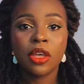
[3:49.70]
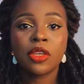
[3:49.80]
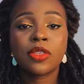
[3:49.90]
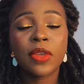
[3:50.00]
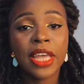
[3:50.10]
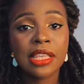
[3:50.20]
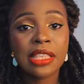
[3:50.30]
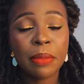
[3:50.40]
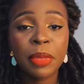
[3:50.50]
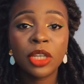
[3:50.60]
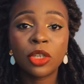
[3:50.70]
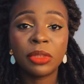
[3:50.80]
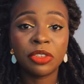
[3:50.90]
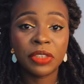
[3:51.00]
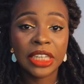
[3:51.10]
So yes, I picked up
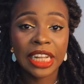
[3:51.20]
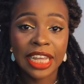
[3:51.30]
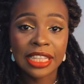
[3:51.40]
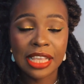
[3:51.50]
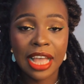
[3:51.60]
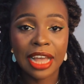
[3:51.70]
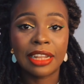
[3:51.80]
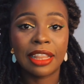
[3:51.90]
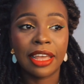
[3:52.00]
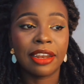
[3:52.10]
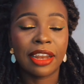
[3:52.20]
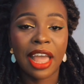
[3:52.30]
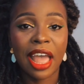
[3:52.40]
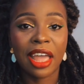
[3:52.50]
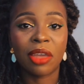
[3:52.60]
the ring light and then
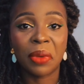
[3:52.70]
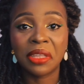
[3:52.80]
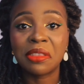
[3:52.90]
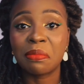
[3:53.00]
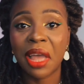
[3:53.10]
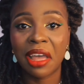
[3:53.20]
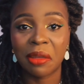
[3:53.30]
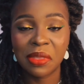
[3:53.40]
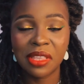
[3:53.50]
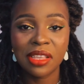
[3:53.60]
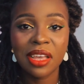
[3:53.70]
I went to my house.